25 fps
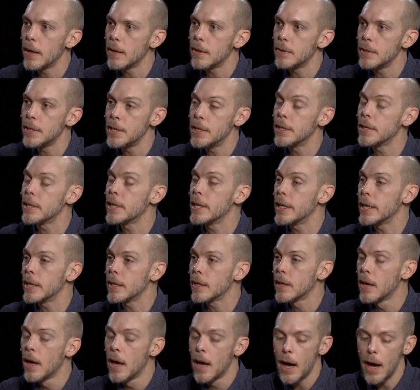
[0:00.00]
need a gig,
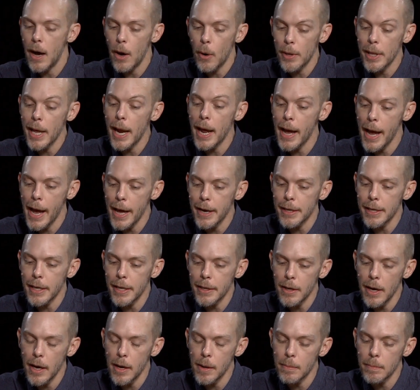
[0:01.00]
or that I had a
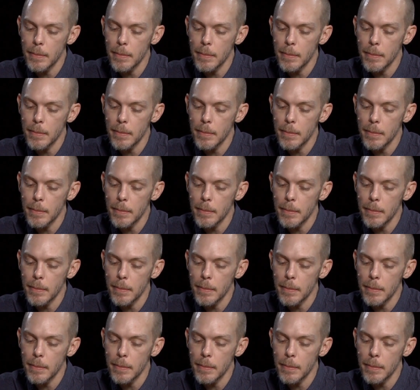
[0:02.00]
gig.